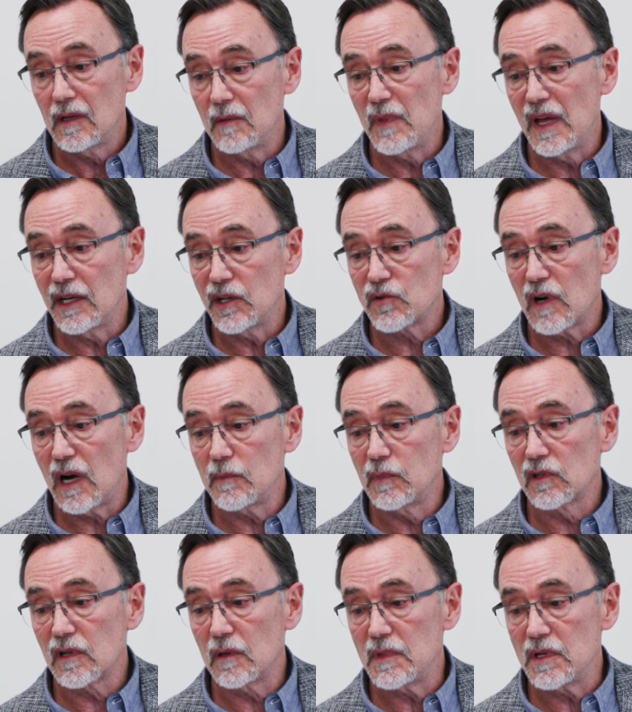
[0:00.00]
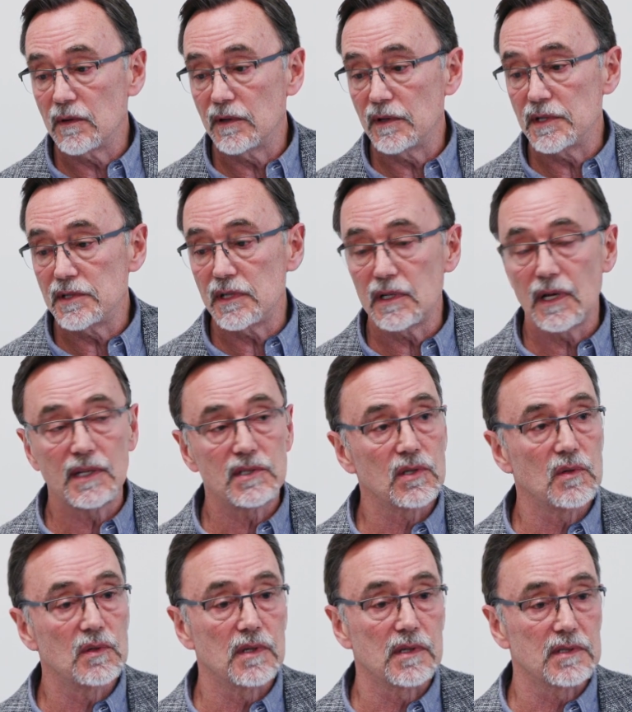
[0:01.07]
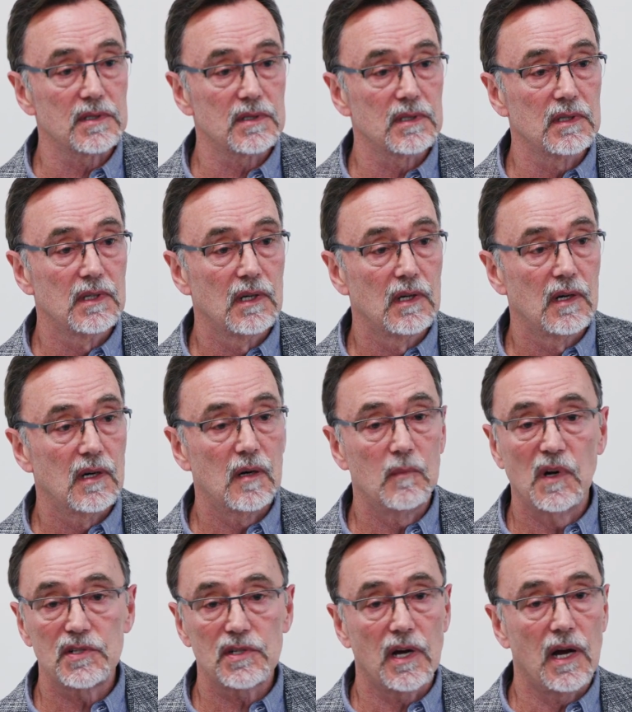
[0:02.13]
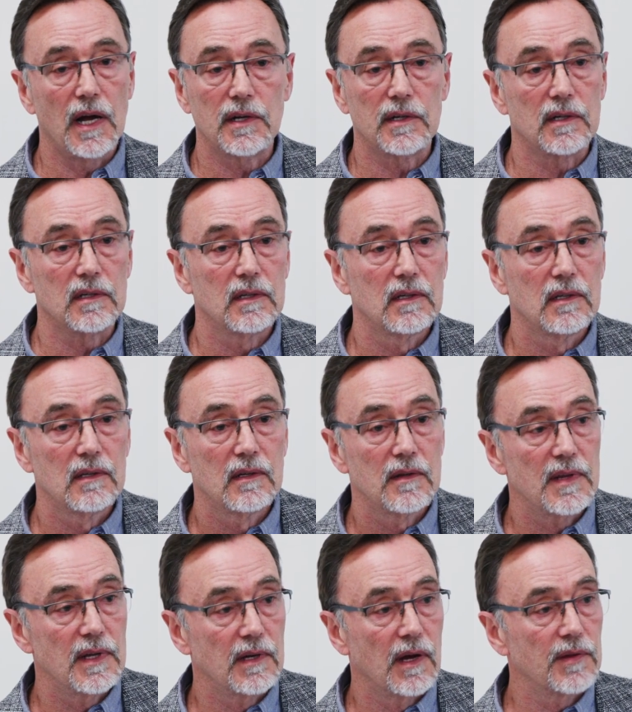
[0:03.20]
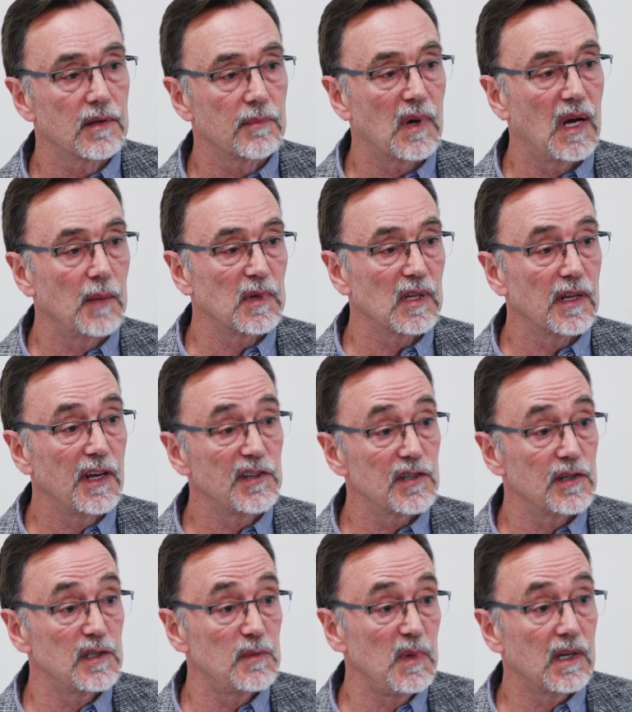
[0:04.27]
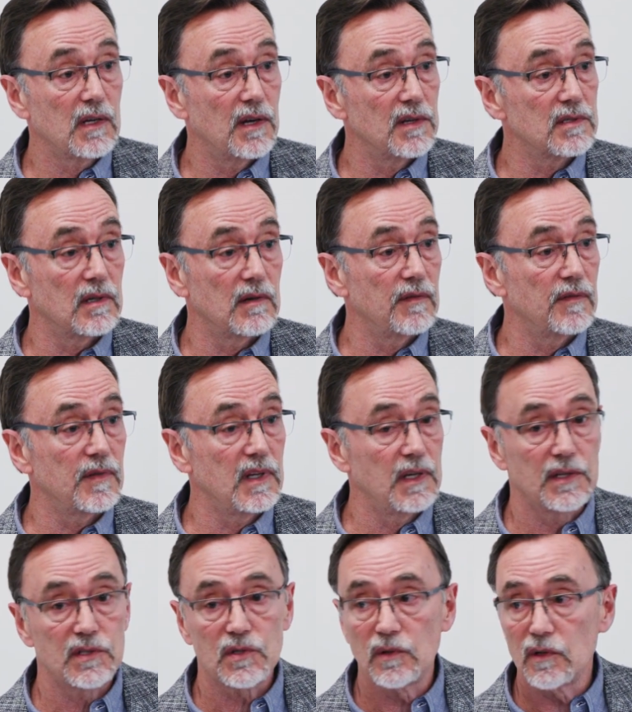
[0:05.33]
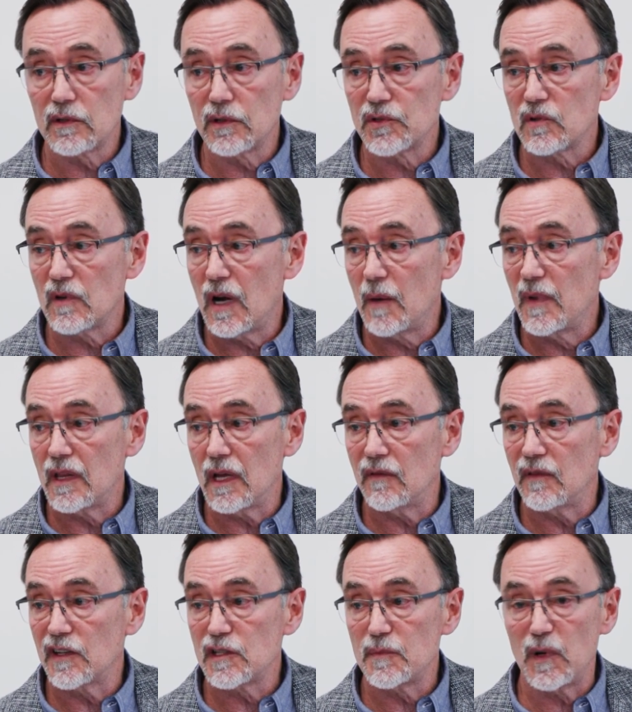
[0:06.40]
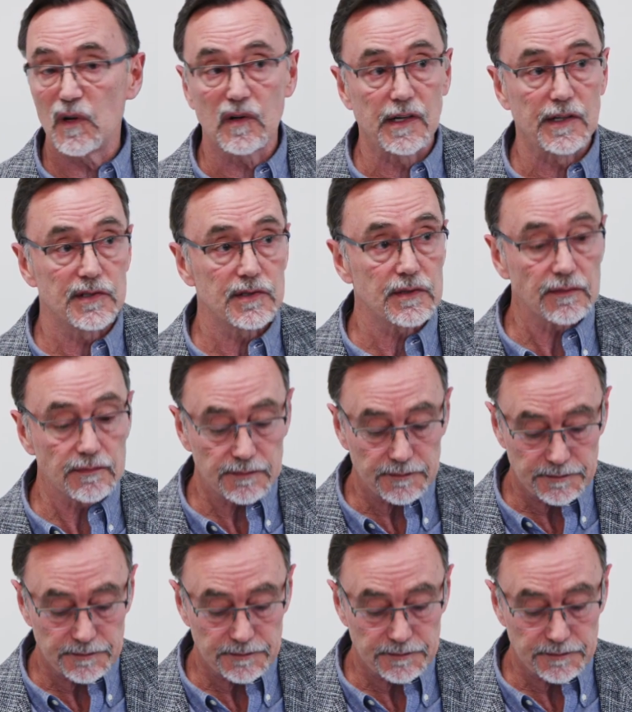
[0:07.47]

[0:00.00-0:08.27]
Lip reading: in many tribal communities, the ACE scores are much higher than other populations because of the historical trauma they've experienced.